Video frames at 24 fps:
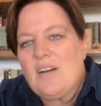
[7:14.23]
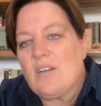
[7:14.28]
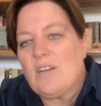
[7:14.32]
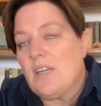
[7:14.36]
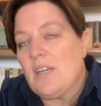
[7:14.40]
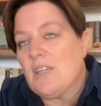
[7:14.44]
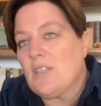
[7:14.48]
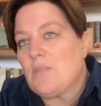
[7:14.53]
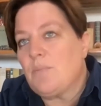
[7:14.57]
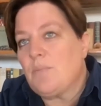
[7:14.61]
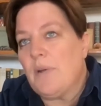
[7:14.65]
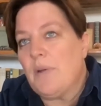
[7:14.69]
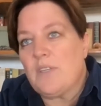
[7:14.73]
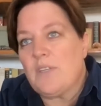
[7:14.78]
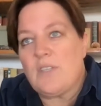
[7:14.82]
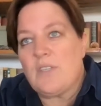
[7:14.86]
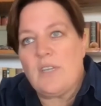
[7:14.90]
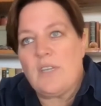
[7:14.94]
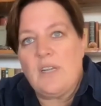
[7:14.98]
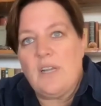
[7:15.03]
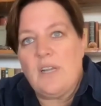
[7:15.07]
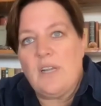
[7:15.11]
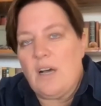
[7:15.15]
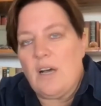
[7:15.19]

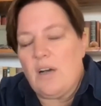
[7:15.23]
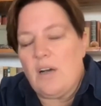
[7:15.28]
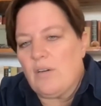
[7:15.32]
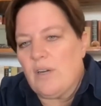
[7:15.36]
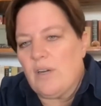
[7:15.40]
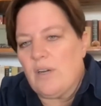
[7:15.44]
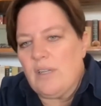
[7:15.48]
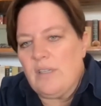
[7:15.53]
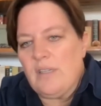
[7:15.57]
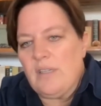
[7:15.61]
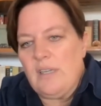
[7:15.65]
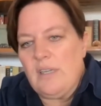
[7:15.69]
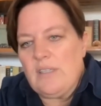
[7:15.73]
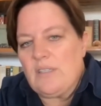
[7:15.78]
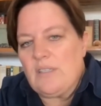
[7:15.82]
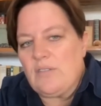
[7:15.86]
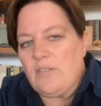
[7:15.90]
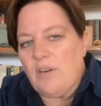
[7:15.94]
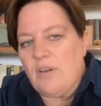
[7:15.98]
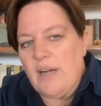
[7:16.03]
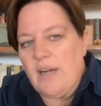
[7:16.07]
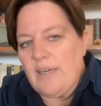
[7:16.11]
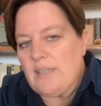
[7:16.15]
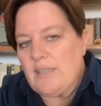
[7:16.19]
especially now in these
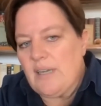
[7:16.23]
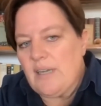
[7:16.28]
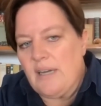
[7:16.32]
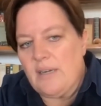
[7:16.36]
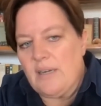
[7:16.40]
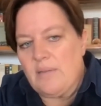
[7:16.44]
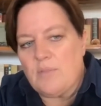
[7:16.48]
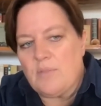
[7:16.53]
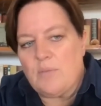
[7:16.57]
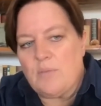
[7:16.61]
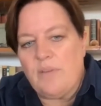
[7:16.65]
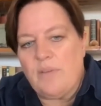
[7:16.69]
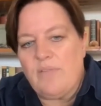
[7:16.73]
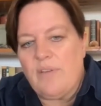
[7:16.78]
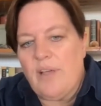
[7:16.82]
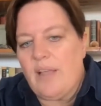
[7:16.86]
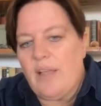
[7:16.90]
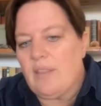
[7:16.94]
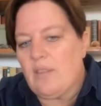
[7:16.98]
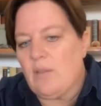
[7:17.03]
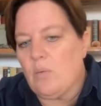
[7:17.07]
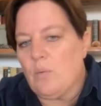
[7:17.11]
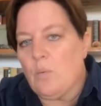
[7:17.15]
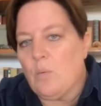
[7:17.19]
dry times. We've
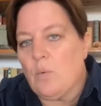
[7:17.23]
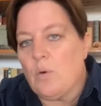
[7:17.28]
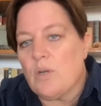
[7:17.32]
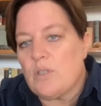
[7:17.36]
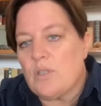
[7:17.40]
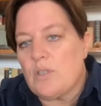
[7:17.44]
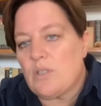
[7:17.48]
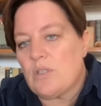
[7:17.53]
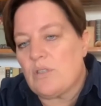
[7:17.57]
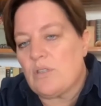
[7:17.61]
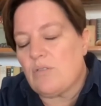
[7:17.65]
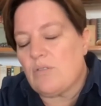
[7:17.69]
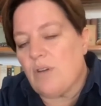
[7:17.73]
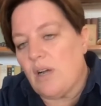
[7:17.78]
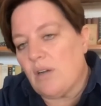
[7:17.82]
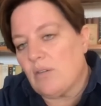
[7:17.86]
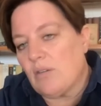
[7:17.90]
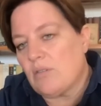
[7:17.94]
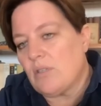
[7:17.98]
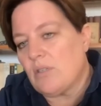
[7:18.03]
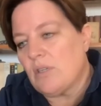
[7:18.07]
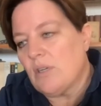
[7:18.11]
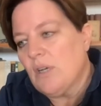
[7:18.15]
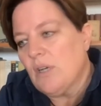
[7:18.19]
had the worst
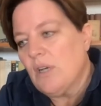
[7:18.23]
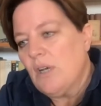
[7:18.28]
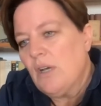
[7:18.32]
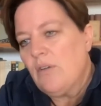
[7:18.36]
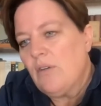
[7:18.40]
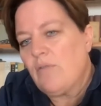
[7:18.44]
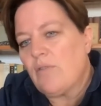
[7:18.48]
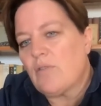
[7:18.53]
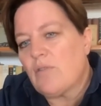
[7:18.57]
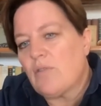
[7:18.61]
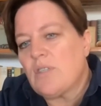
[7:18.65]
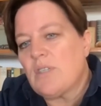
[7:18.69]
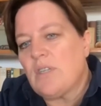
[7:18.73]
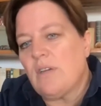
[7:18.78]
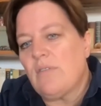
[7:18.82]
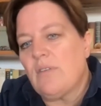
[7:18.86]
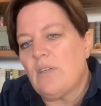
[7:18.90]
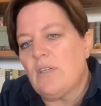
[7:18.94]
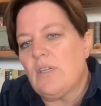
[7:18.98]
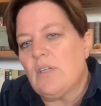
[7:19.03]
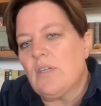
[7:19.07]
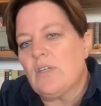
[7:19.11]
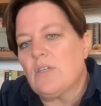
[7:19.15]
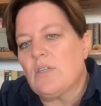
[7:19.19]
drought for
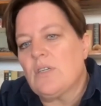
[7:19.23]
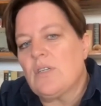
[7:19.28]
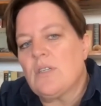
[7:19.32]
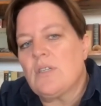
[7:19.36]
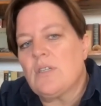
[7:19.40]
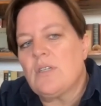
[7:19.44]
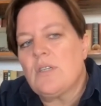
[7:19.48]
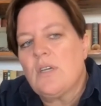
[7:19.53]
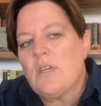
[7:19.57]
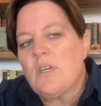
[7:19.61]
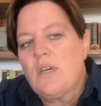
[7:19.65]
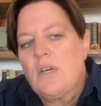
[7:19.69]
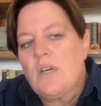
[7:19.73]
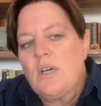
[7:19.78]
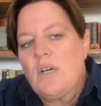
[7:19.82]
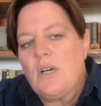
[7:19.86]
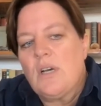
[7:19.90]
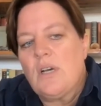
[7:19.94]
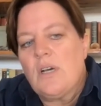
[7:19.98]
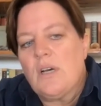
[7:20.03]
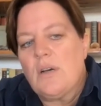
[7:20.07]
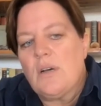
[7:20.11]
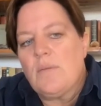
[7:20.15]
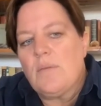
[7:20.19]
7 years,
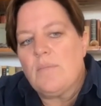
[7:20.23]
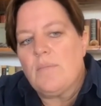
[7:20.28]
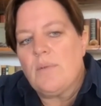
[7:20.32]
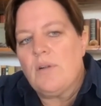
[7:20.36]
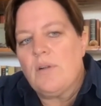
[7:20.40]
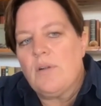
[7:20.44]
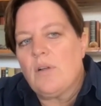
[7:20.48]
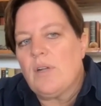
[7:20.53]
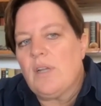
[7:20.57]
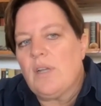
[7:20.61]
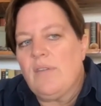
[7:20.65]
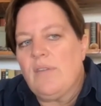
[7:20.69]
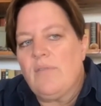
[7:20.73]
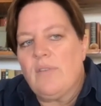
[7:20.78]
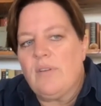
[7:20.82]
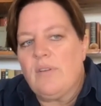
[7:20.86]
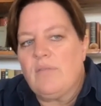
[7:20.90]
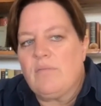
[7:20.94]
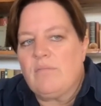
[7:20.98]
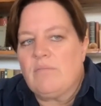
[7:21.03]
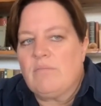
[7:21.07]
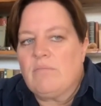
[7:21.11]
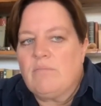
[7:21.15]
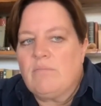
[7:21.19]
not
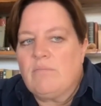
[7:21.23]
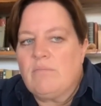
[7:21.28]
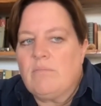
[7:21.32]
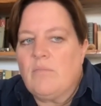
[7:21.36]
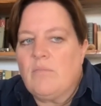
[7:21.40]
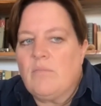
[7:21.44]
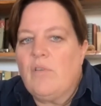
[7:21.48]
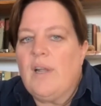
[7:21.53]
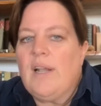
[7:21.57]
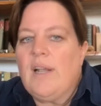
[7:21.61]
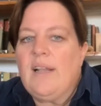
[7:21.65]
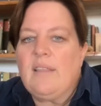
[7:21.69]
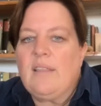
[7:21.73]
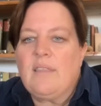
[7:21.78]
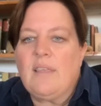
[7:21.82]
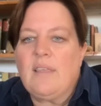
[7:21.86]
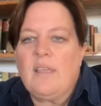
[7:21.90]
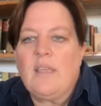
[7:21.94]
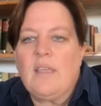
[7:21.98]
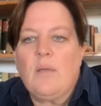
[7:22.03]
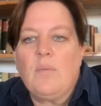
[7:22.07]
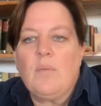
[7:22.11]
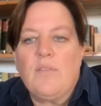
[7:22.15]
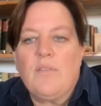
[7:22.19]
even really
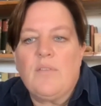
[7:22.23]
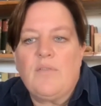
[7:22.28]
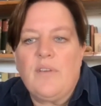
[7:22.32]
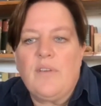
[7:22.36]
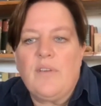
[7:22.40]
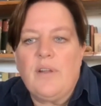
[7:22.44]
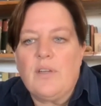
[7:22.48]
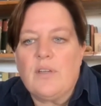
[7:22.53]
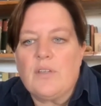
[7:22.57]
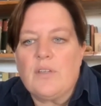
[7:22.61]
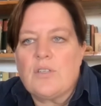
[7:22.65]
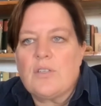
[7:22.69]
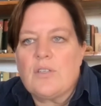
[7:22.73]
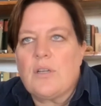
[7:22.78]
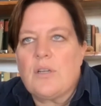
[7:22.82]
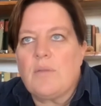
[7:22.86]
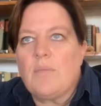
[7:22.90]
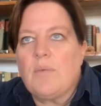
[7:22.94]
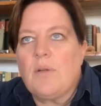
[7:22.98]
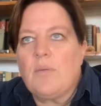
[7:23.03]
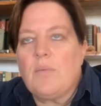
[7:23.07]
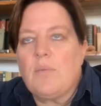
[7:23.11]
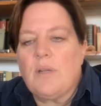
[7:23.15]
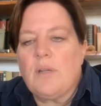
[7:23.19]
thinking we're finished. I
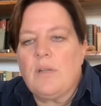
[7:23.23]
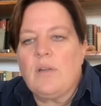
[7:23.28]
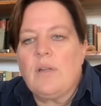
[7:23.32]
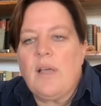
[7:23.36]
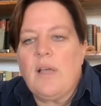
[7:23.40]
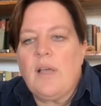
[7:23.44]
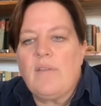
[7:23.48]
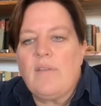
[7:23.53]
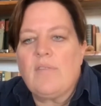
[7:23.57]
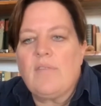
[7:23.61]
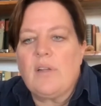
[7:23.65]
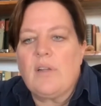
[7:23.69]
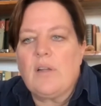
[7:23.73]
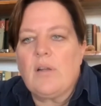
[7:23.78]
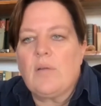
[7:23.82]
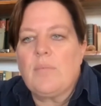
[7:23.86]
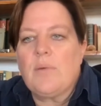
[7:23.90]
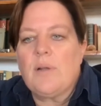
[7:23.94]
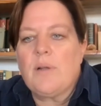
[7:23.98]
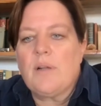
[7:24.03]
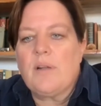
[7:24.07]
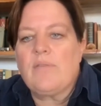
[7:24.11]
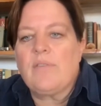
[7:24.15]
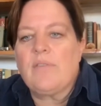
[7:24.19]
mean, we did have a little
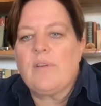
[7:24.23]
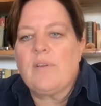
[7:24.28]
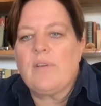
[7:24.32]
bit of